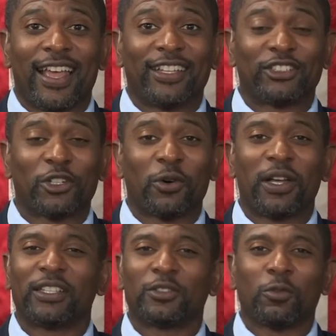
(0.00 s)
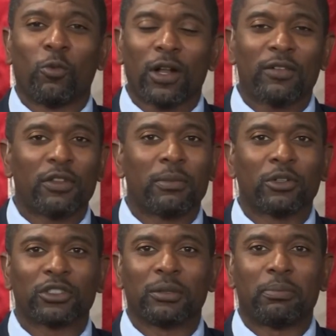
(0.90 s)
And so it's one of the
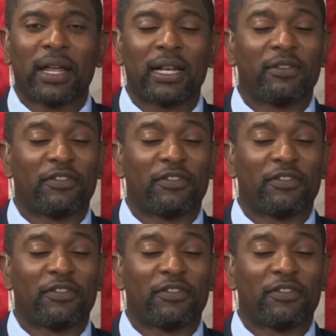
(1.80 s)
most competitive,